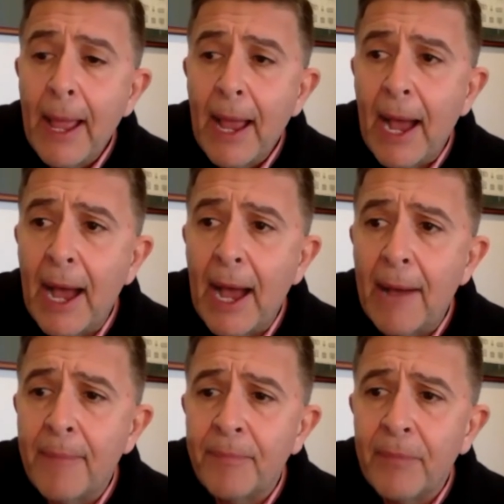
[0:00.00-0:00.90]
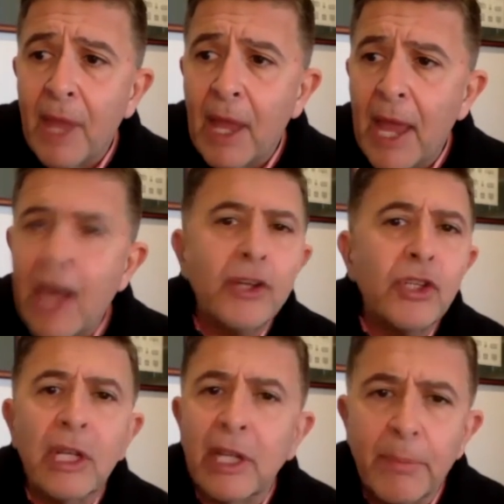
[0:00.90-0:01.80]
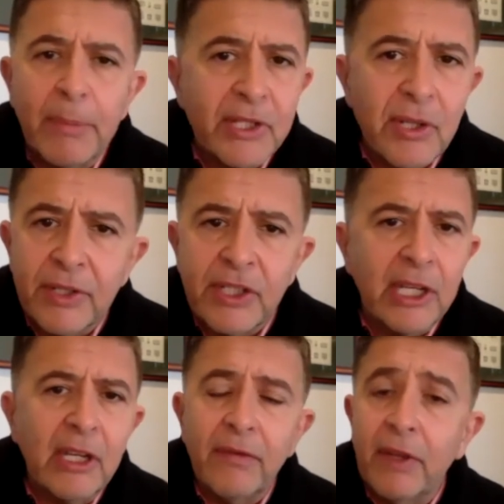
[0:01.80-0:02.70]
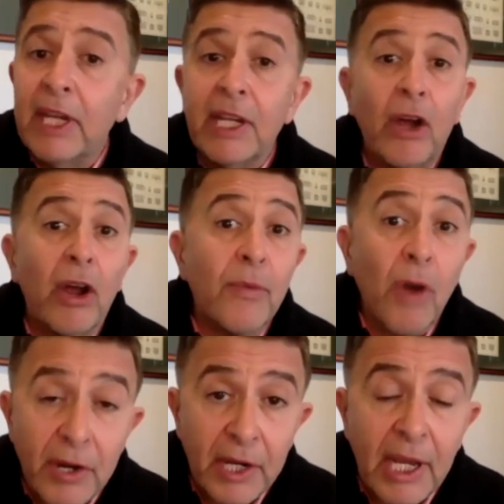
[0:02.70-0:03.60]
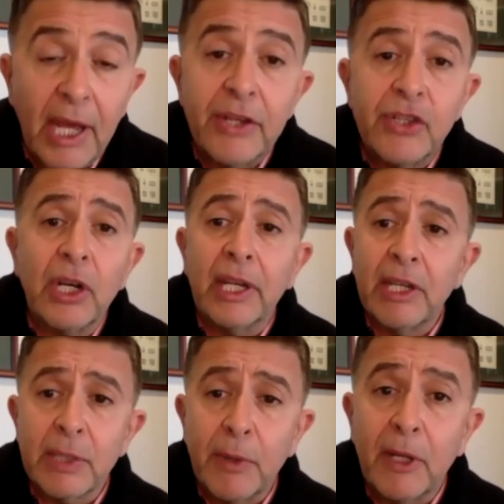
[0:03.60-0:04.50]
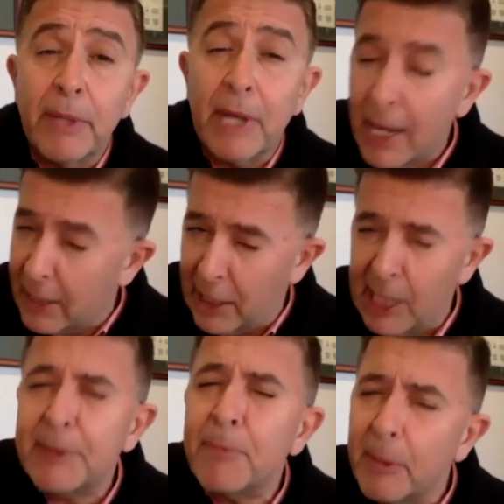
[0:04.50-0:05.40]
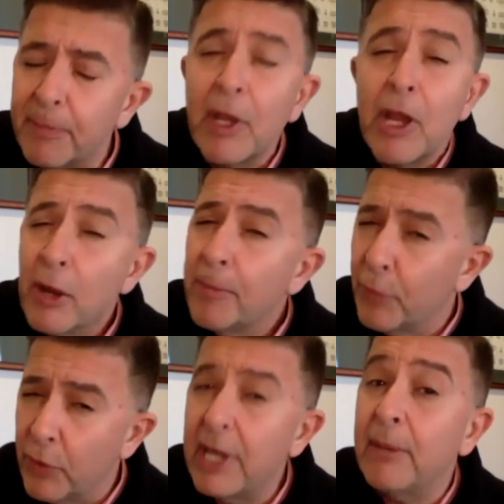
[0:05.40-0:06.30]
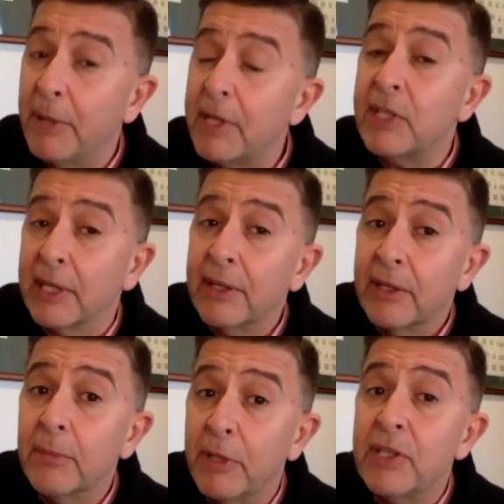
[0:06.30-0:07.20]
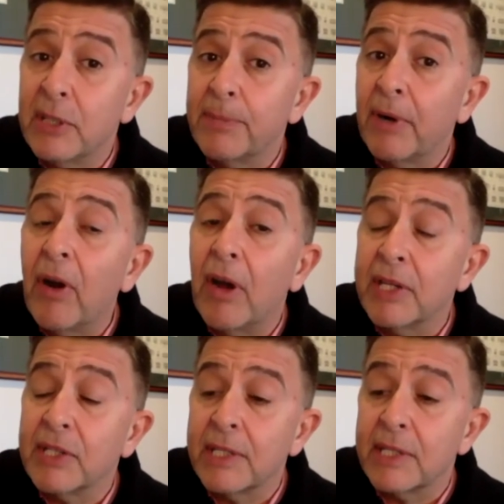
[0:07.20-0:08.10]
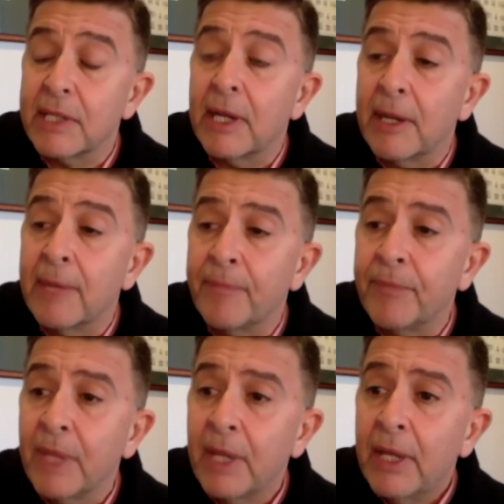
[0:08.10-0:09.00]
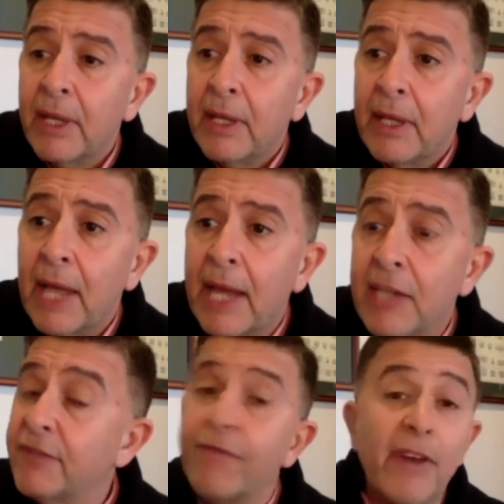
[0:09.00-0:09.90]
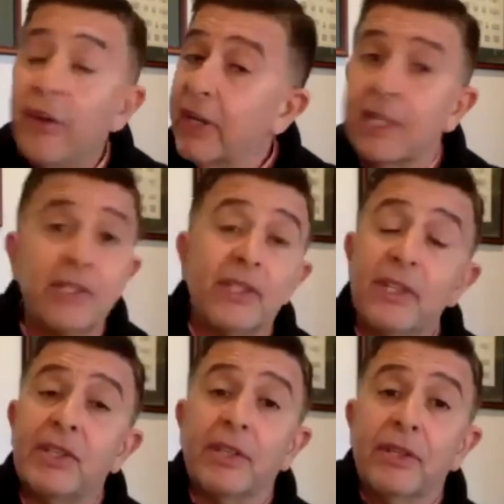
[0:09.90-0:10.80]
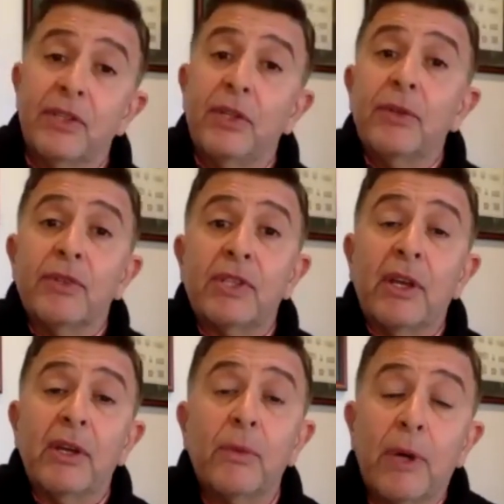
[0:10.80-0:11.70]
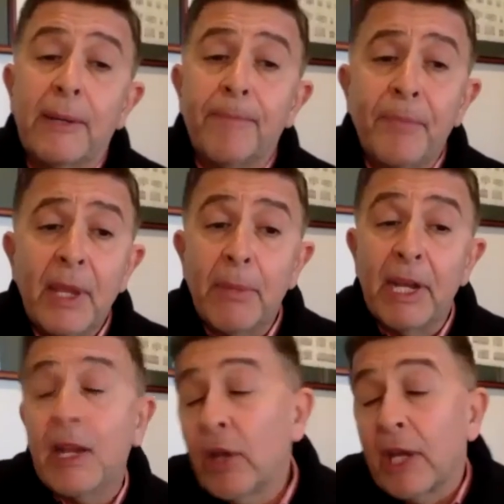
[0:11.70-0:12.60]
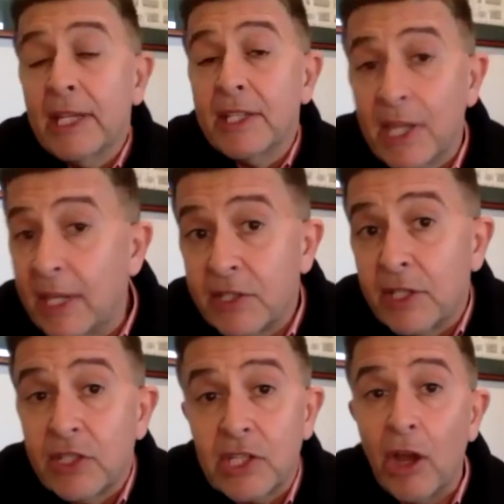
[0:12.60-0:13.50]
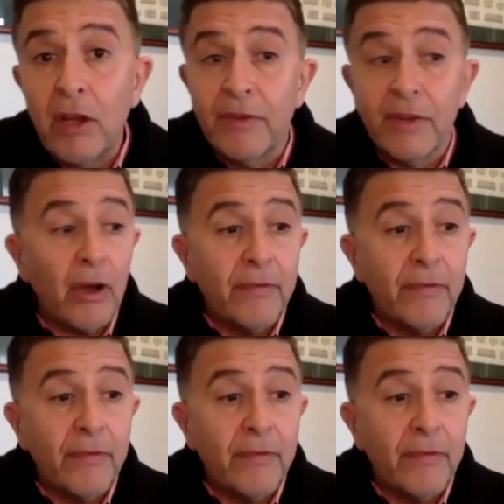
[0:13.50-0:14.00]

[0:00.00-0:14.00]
And I do little bits on TV, and I write occasionally as well. But it keeps me pretty busy. You'd be surprised. It's and it's very consistent too. So, but it's since COVID,